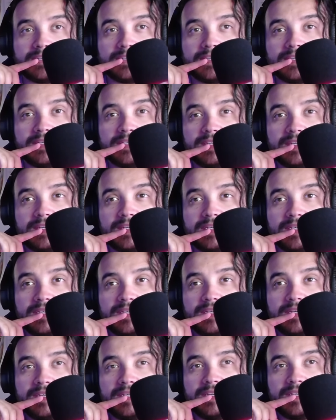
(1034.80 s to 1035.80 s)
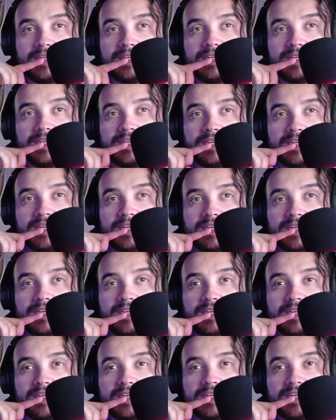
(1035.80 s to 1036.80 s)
(silence)